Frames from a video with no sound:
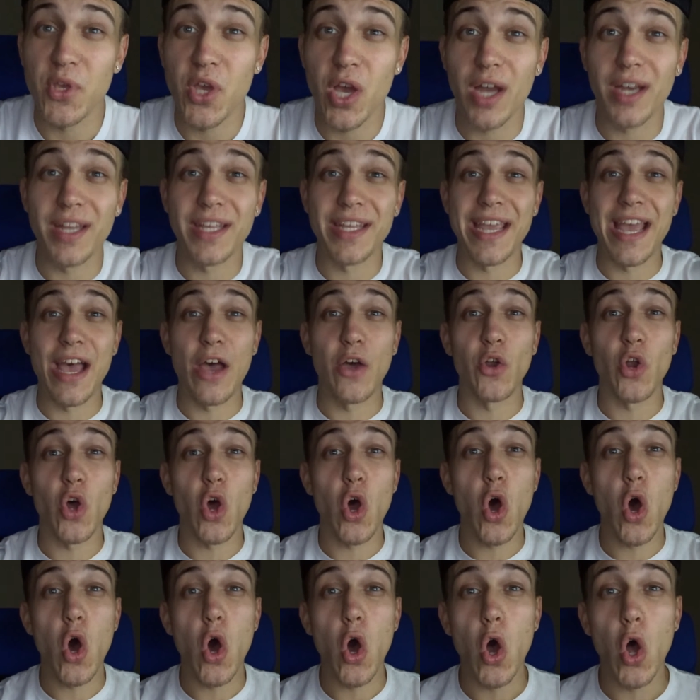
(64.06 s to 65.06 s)
cutting out
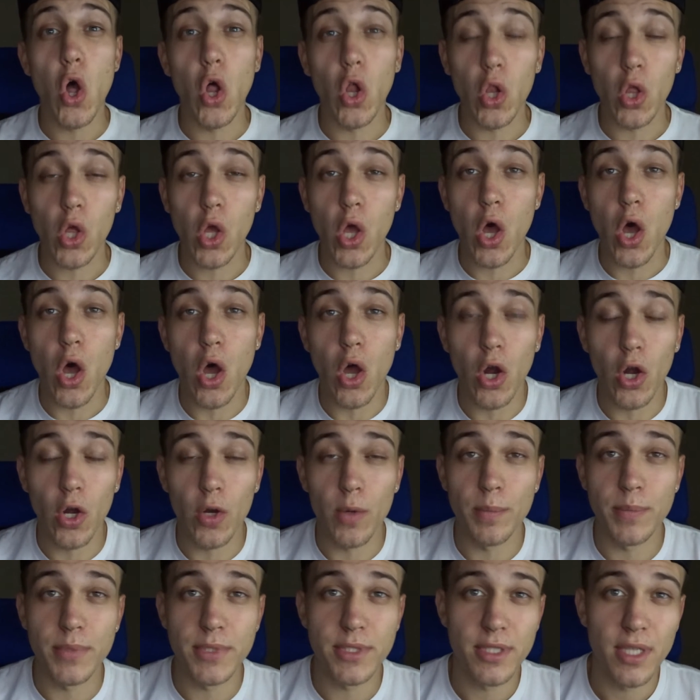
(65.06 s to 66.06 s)
all
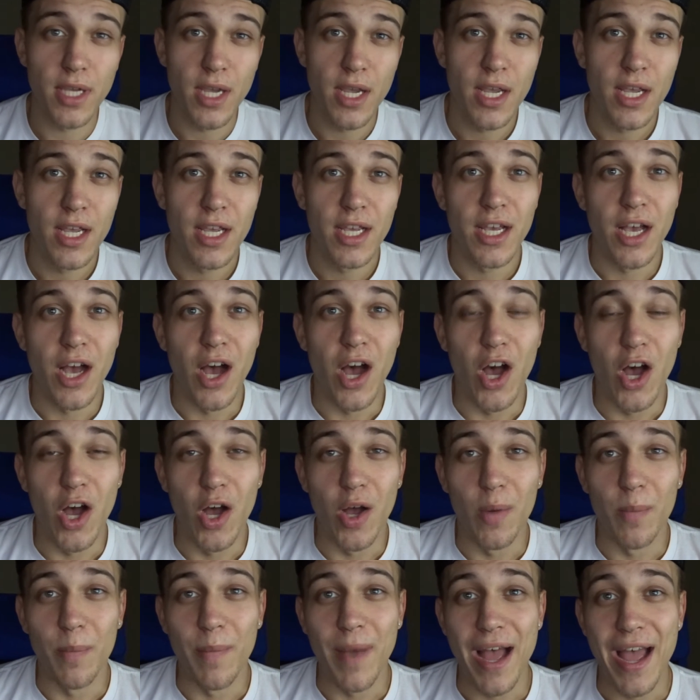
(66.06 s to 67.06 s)
carbs.
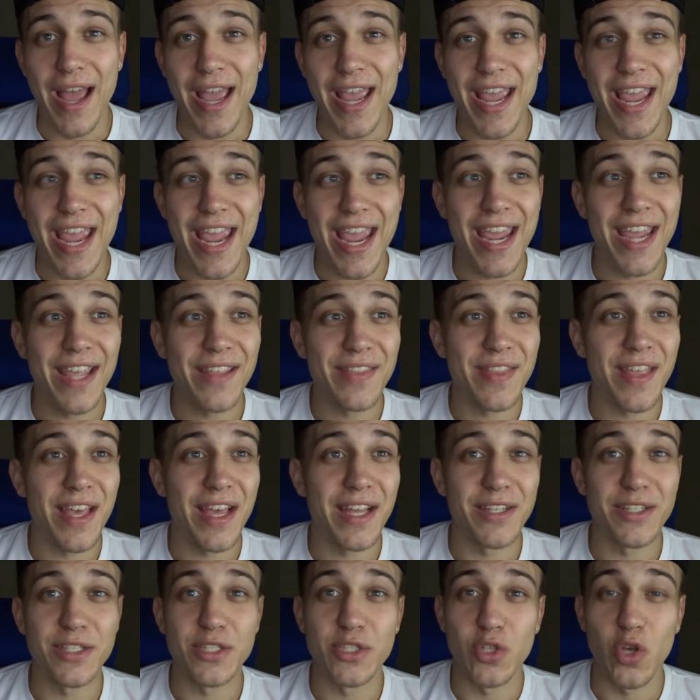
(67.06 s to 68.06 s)
Um, I hate
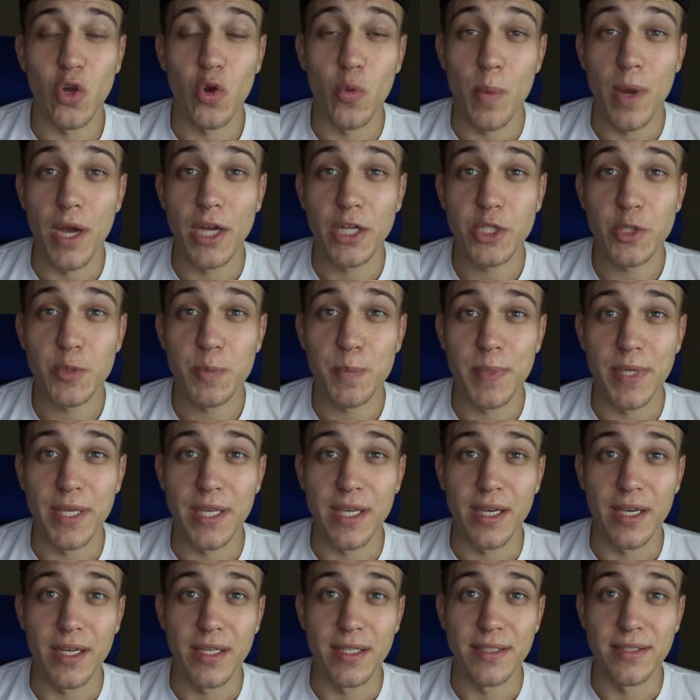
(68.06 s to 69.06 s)
that so much
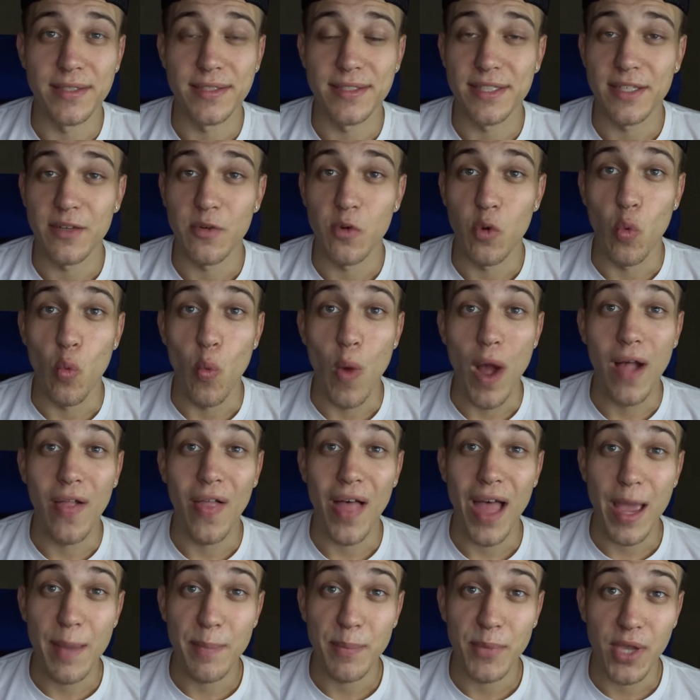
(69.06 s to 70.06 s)
because while
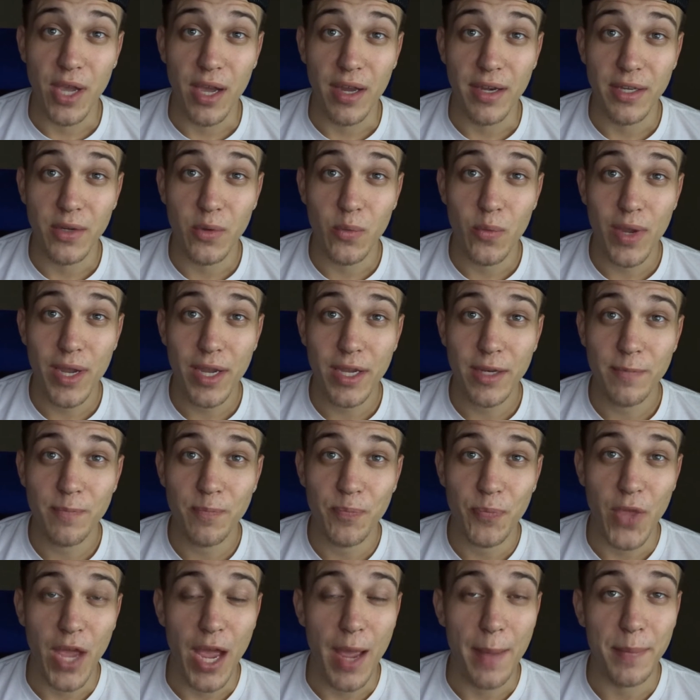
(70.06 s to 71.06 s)
I'm cutting weight,
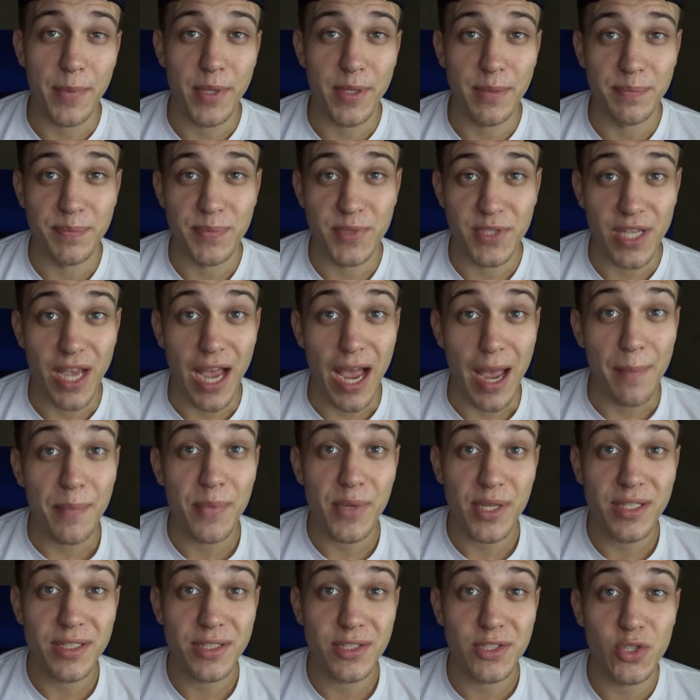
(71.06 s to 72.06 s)
I'm, cons I'm
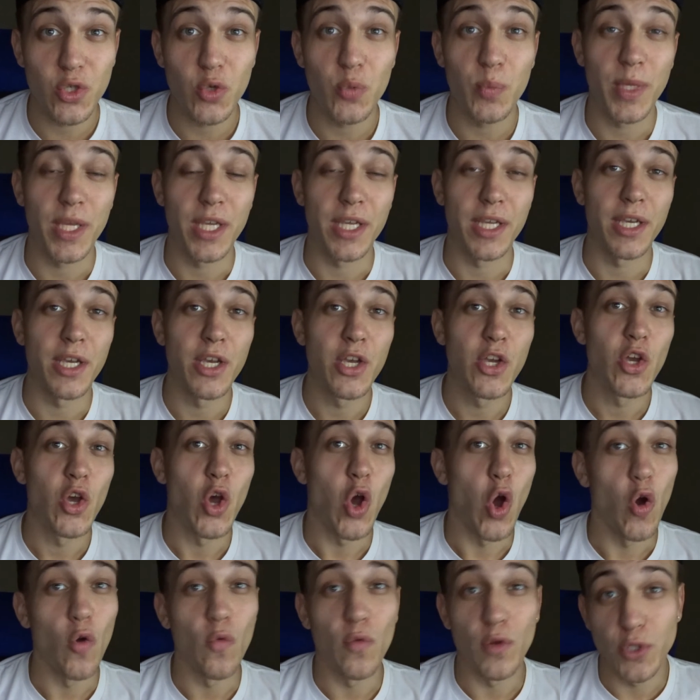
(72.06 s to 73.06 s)
consuming
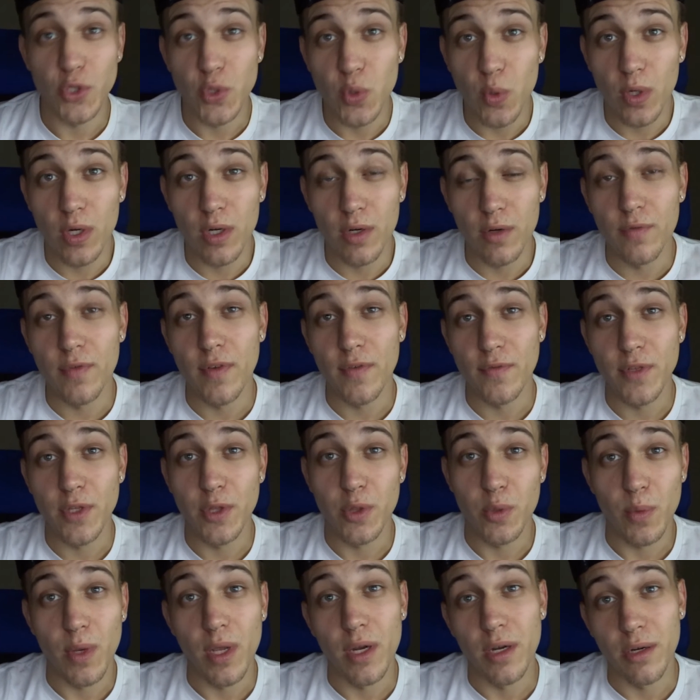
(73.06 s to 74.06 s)
over 250,
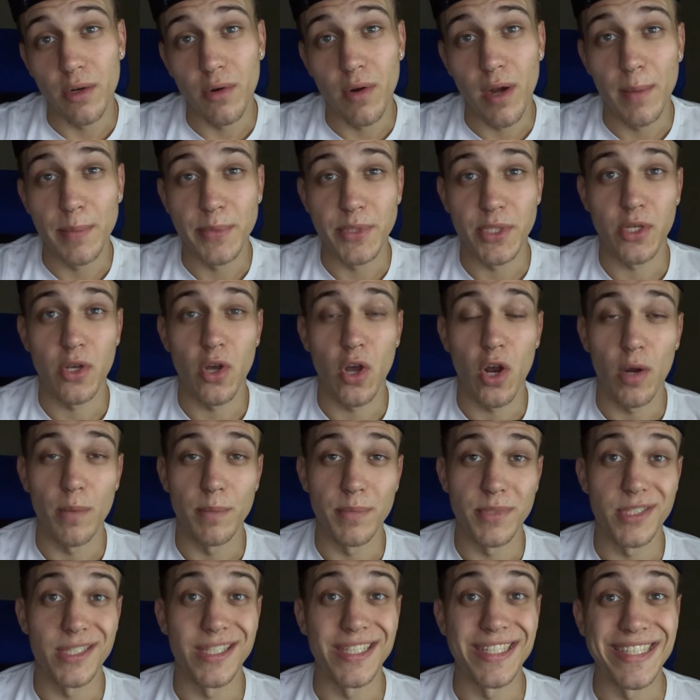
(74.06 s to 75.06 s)
300 grams of
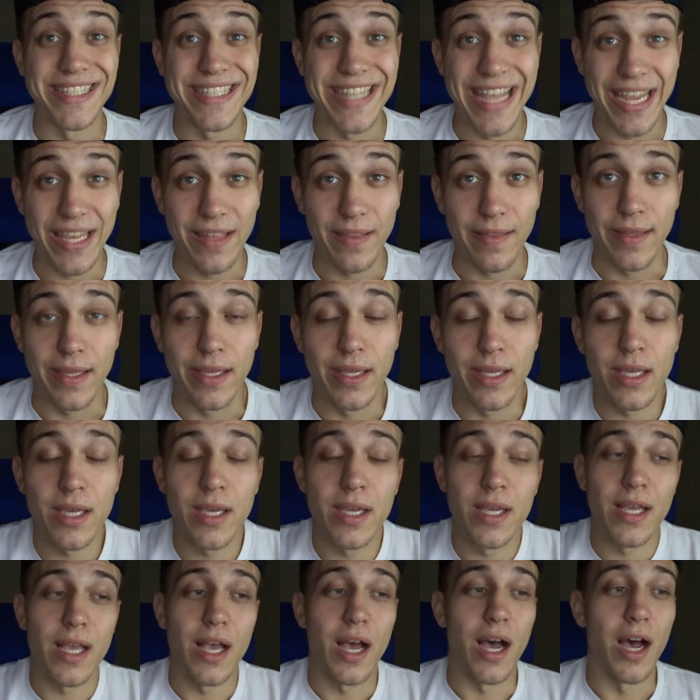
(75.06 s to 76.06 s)
carbs daily.
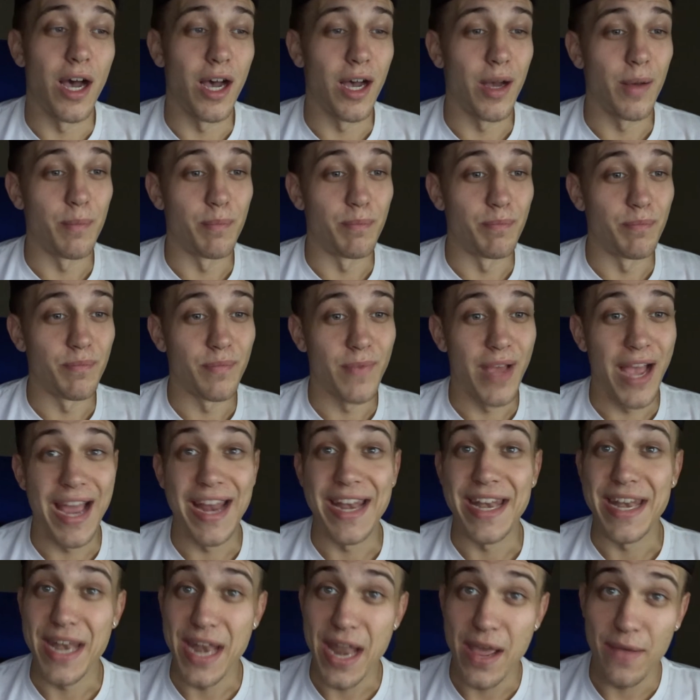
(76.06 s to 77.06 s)
Um, I
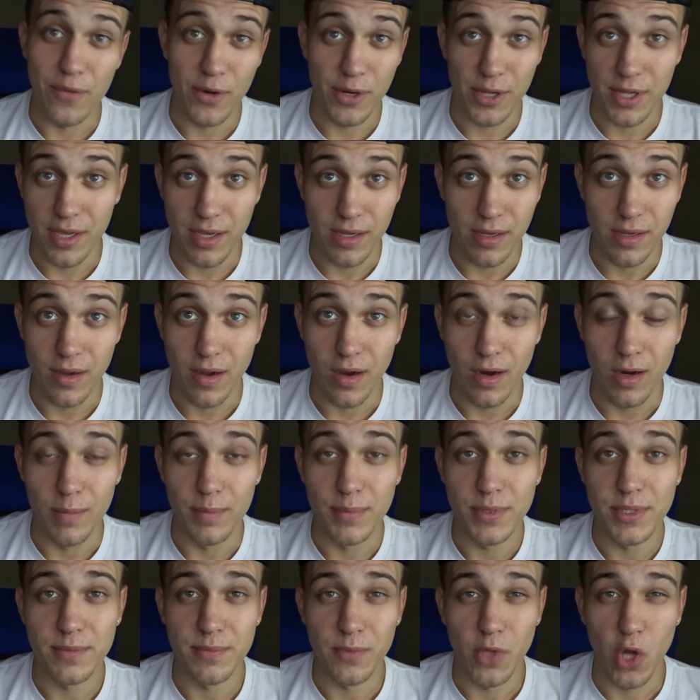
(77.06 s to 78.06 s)
never cut
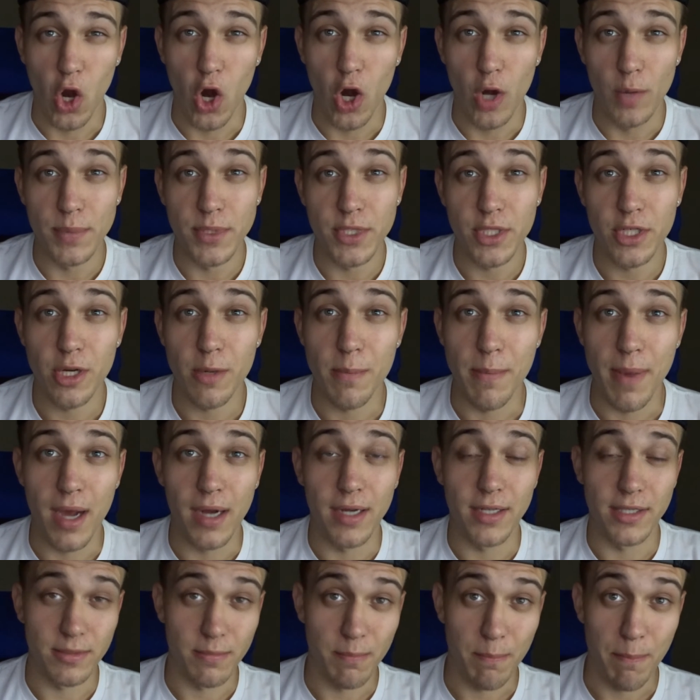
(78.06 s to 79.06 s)
carbs. Carbs are your
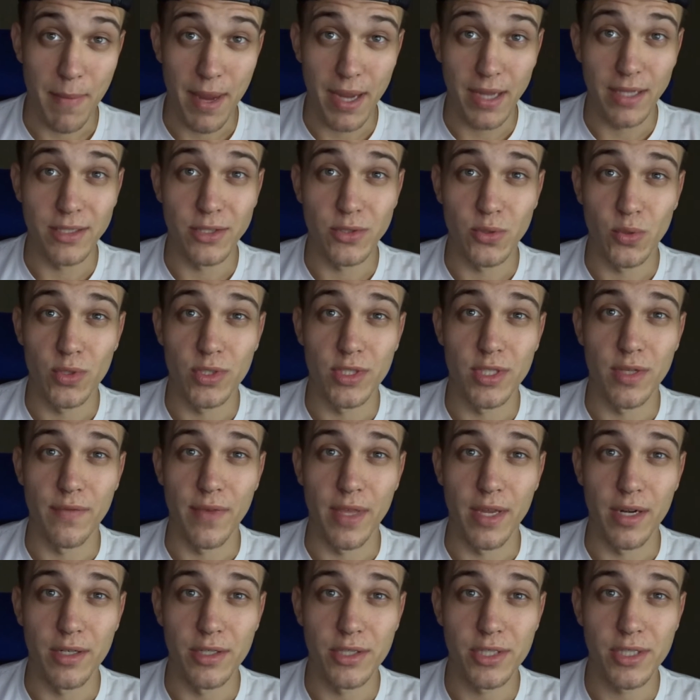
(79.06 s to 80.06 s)
body's main source of
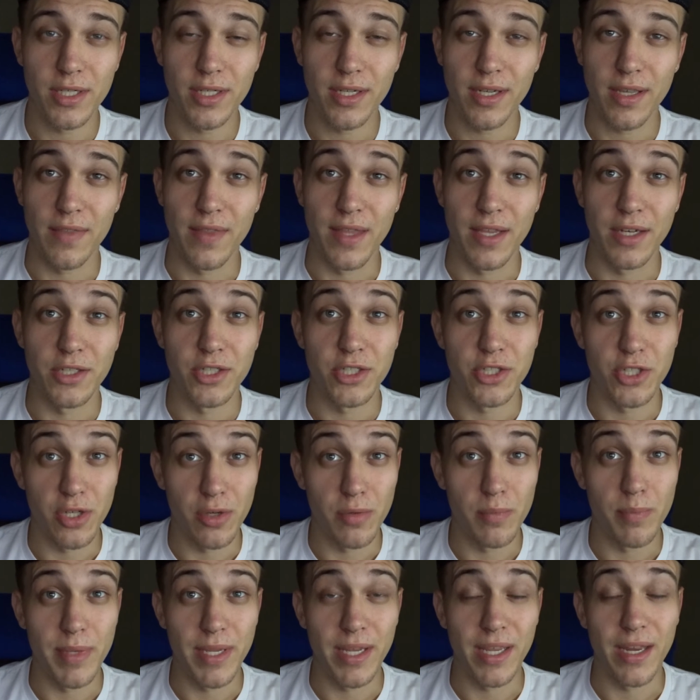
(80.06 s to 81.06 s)
energy and they
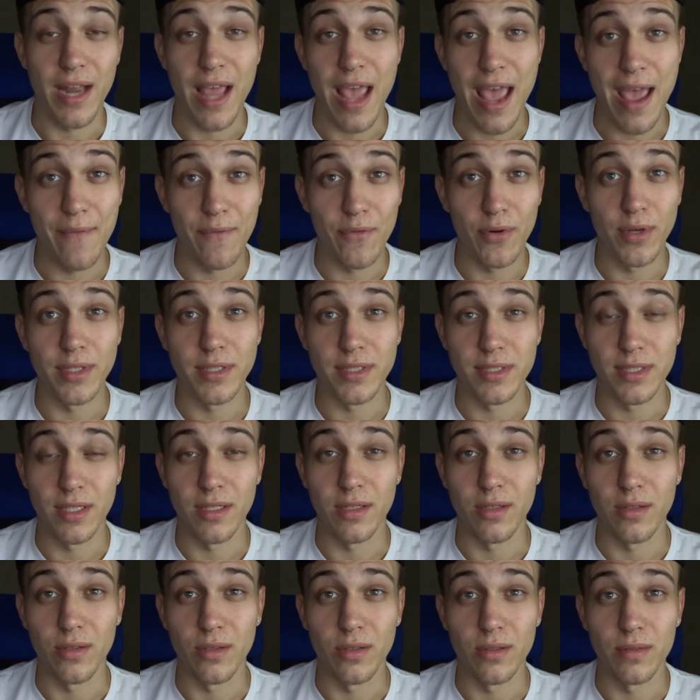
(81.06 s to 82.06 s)
should be in every
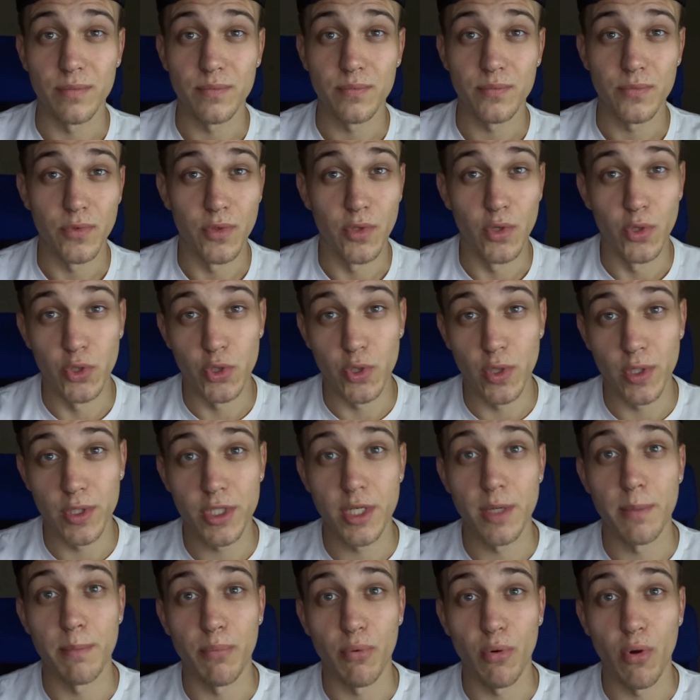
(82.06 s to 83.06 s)
single
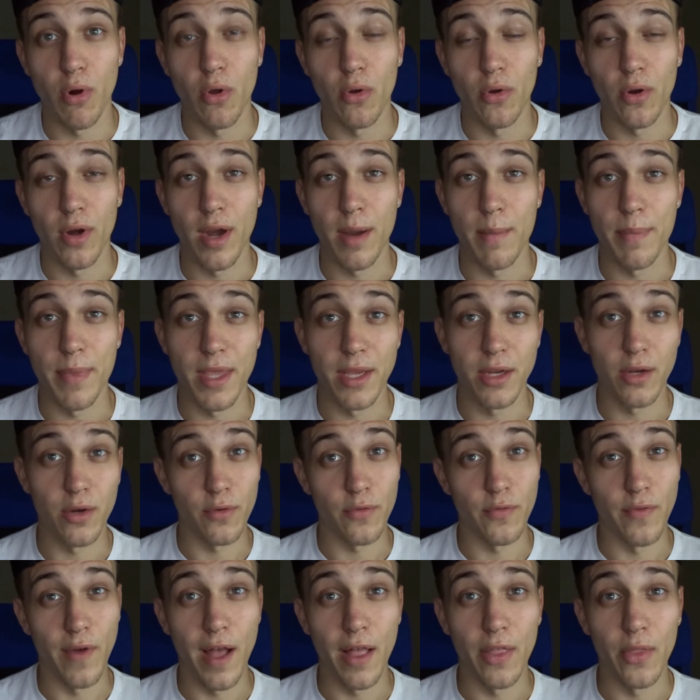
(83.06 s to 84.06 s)
nutrition program that you're
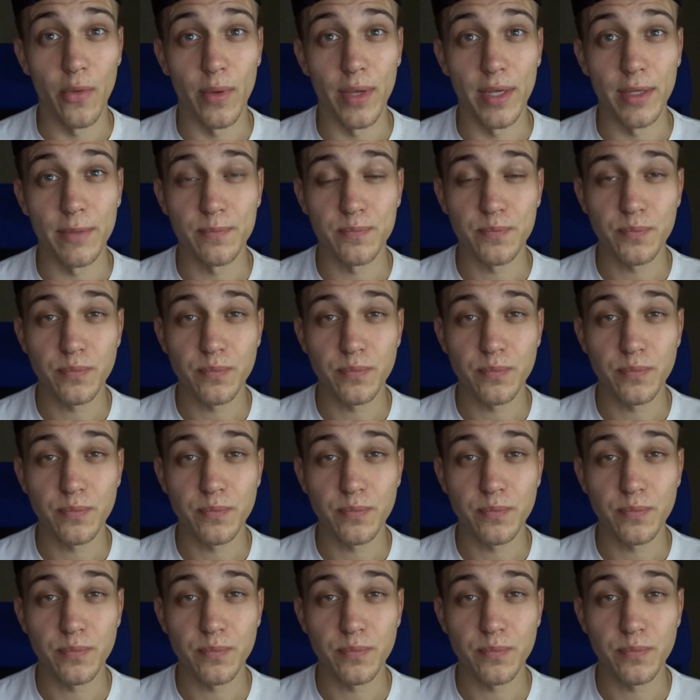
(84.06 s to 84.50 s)
following